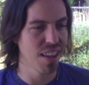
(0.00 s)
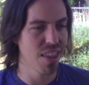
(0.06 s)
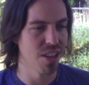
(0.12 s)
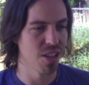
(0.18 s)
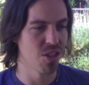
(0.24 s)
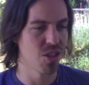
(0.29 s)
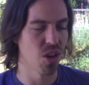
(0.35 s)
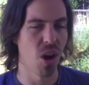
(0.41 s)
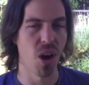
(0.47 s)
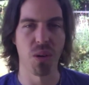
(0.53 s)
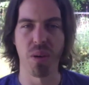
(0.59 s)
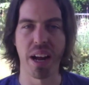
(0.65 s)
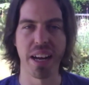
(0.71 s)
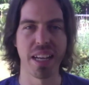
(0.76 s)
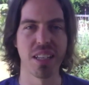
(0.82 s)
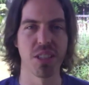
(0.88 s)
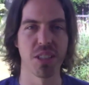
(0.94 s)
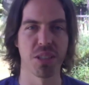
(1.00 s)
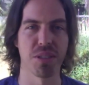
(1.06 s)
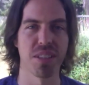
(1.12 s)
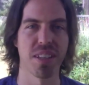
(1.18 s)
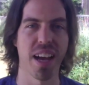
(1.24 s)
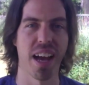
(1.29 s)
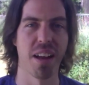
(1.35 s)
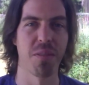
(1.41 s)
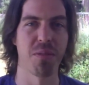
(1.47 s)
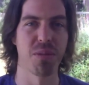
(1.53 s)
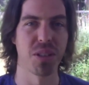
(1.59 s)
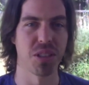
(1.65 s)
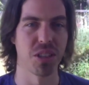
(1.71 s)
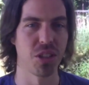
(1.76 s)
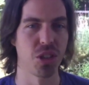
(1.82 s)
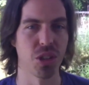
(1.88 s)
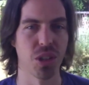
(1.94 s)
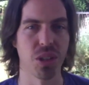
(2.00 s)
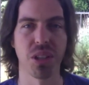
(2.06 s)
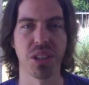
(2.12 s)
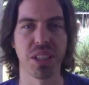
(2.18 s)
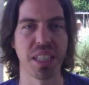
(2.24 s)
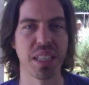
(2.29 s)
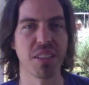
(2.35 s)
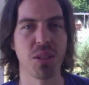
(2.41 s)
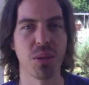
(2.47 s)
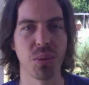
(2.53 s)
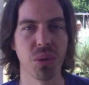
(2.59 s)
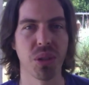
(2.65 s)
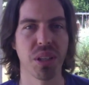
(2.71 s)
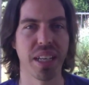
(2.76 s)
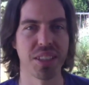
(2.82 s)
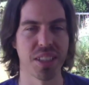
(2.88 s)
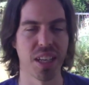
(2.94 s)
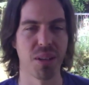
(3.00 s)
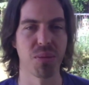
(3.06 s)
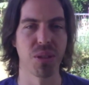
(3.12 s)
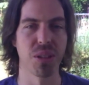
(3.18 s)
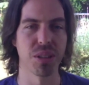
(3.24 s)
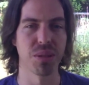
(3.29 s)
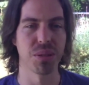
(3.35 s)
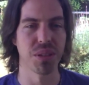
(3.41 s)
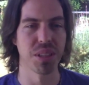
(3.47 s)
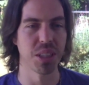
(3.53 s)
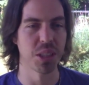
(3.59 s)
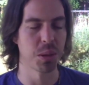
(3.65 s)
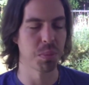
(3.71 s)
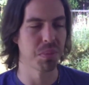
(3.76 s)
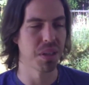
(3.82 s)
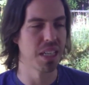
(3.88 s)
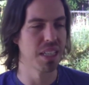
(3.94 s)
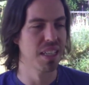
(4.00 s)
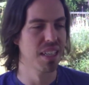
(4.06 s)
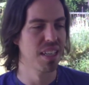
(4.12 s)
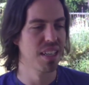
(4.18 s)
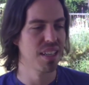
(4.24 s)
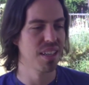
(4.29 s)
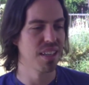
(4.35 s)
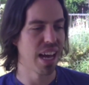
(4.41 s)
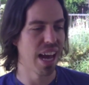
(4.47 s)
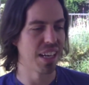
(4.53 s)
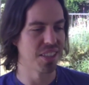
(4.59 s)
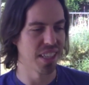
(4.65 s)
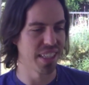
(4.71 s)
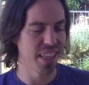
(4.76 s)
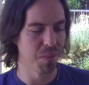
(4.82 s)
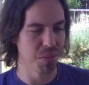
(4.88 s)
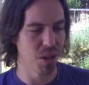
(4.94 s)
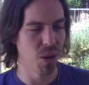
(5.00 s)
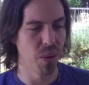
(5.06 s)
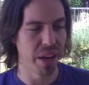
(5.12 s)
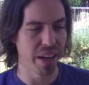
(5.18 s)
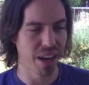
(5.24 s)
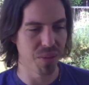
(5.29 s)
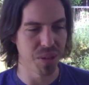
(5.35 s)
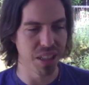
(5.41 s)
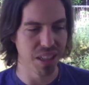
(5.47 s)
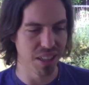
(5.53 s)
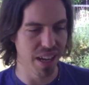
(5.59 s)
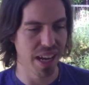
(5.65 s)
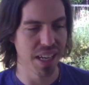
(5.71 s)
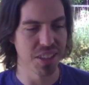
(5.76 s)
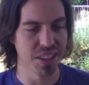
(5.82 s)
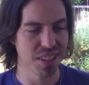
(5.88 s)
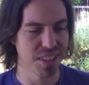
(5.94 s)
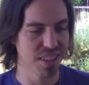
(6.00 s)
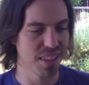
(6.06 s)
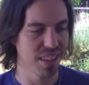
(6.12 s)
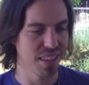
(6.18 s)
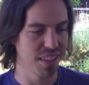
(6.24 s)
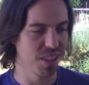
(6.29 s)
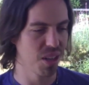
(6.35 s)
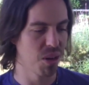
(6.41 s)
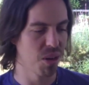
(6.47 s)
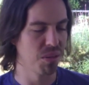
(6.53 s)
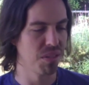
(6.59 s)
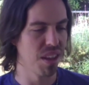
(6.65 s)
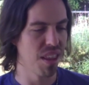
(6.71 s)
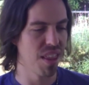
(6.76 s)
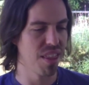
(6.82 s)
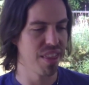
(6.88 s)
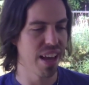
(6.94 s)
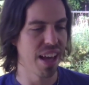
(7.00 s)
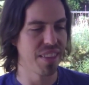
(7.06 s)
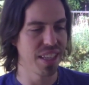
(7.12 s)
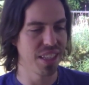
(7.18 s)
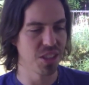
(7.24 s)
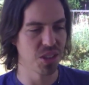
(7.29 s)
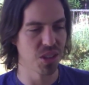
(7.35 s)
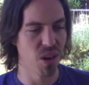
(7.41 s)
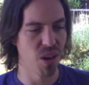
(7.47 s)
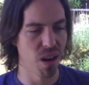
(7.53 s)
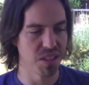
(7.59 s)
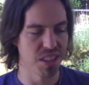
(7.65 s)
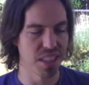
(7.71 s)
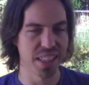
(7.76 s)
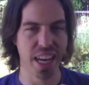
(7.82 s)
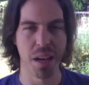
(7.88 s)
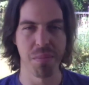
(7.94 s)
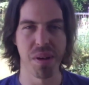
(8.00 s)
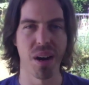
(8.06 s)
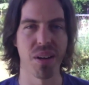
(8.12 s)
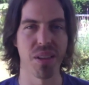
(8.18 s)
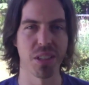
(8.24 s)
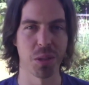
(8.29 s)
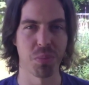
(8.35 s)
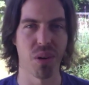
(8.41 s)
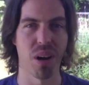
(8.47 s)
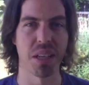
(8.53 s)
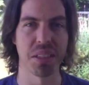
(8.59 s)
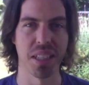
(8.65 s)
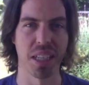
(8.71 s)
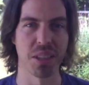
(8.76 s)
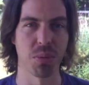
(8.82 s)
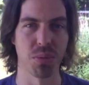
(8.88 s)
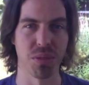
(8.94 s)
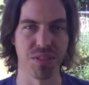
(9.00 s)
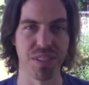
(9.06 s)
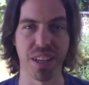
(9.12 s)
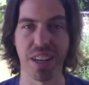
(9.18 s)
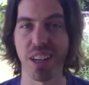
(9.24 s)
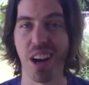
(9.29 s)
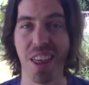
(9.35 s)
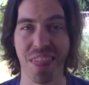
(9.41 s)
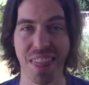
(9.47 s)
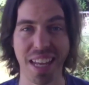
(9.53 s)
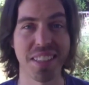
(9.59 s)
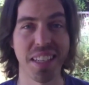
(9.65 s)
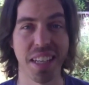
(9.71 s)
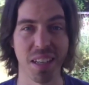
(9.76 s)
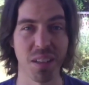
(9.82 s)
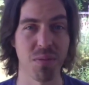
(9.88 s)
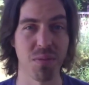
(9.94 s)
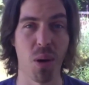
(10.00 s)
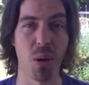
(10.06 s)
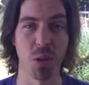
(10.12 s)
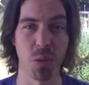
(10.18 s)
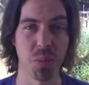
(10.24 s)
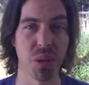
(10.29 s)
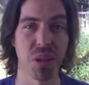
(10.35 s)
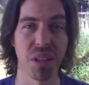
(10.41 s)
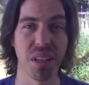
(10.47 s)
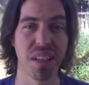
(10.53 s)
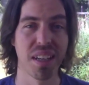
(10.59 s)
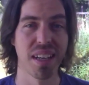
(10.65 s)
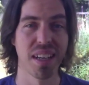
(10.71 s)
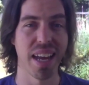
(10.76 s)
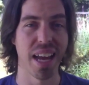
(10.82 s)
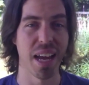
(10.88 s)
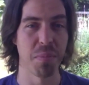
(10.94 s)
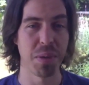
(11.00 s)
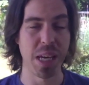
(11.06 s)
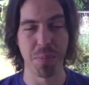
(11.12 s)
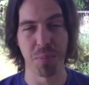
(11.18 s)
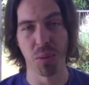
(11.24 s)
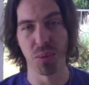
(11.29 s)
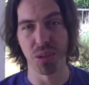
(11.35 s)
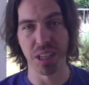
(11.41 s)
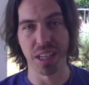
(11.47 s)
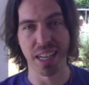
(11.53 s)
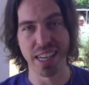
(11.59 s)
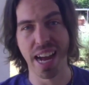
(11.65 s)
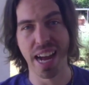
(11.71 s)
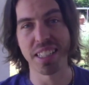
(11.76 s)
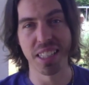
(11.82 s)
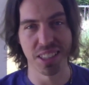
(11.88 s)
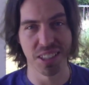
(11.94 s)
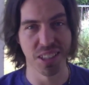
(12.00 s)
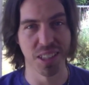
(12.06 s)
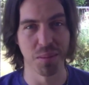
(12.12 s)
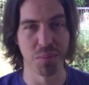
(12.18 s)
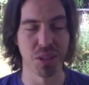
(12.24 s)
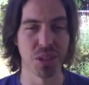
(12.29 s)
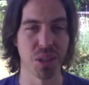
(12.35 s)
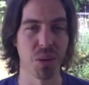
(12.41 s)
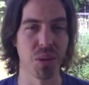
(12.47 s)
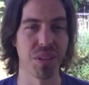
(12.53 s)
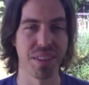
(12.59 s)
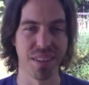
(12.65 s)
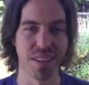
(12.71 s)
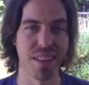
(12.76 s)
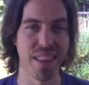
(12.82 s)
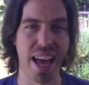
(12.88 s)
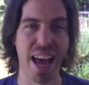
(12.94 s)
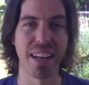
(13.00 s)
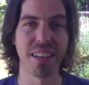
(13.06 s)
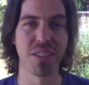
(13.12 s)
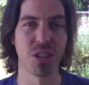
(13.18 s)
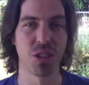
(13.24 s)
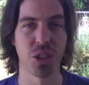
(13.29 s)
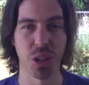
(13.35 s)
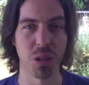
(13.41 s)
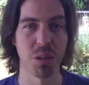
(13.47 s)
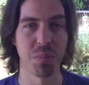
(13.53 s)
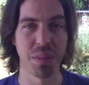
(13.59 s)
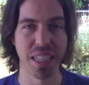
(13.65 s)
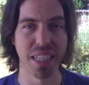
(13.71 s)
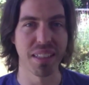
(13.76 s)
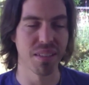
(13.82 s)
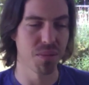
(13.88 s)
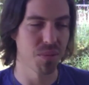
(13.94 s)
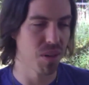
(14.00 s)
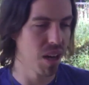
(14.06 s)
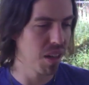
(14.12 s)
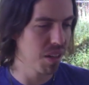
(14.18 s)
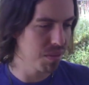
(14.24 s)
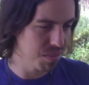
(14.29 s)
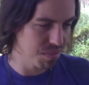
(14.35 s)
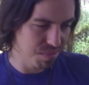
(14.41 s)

songwriting just kind of was a journaling tool as I worked through this. But as I kept going, I realized, you know, that these songs that came out of this process were very authentic and vulnerable, and people were connecting to them. So that showed me, well,